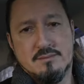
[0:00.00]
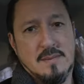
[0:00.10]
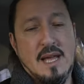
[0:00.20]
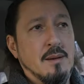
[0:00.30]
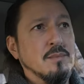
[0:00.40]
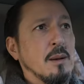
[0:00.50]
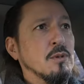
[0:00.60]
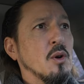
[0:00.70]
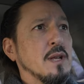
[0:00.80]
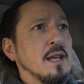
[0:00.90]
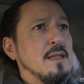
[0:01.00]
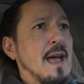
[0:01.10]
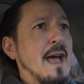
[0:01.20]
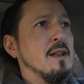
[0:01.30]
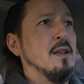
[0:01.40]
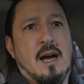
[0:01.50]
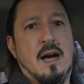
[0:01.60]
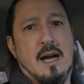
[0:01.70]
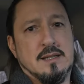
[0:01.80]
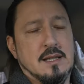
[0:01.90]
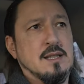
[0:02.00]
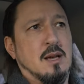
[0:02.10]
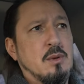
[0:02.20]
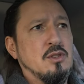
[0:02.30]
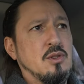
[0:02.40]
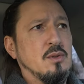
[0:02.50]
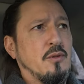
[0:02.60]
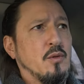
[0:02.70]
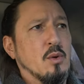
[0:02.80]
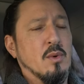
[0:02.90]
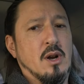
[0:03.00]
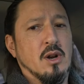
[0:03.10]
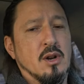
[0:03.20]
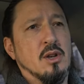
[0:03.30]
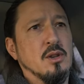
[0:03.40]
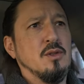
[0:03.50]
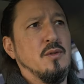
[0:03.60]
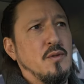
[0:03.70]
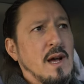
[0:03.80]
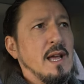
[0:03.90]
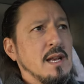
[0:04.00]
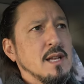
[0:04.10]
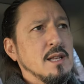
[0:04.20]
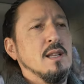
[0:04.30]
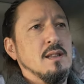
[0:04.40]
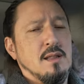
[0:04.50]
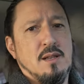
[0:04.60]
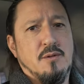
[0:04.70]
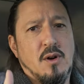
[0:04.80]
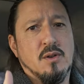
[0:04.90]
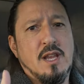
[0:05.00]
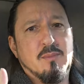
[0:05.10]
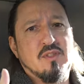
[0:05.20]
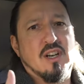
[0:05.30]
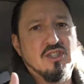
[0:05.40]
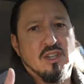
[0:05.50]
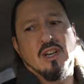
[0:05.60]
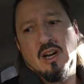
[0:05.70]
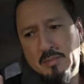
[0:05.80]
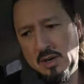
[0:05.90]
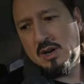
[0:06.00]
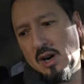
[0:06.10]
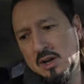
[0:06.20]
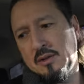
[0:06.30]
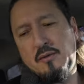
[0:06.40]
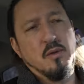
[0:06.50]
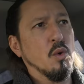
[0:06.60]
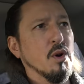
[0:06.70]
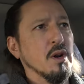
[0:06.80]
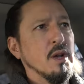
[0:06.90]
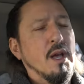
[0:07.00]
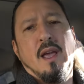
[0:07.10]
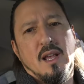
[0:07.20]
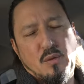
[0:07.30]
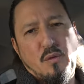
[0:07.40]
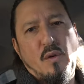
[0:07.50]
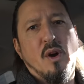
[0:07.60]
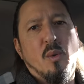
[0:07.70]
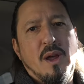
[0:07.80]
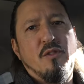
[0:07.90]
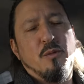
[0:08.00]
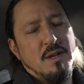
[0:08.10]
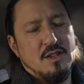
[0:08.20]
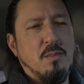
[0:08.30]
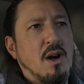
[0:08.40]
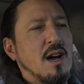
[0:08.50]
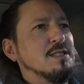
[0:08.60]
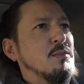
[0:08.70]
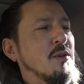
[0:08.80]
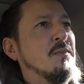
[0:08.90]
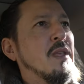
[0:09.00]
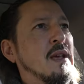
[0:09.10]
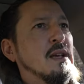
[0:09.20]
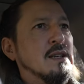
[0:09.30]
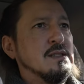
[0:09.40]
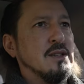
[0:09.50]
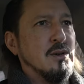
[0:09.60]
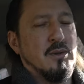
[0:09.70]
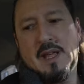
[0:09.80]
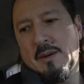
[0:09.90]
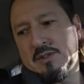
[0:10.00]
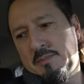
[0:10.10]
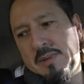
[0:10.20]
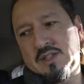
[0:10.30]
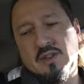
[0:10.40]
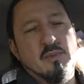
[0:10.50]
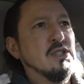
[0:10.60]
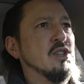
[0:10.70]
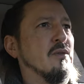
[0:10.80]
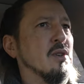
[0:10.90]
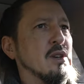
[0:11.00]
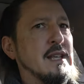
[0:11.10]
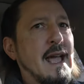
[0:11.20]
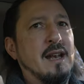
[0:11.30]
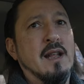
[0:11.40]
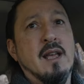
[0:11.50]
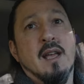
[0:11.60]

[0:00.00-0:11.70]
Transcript: yeah, I'm going to get that. I did come into the 4Runner to find the Falcam suction cup on the floor as far away from me as possible. So that was a bitch to reach over and get.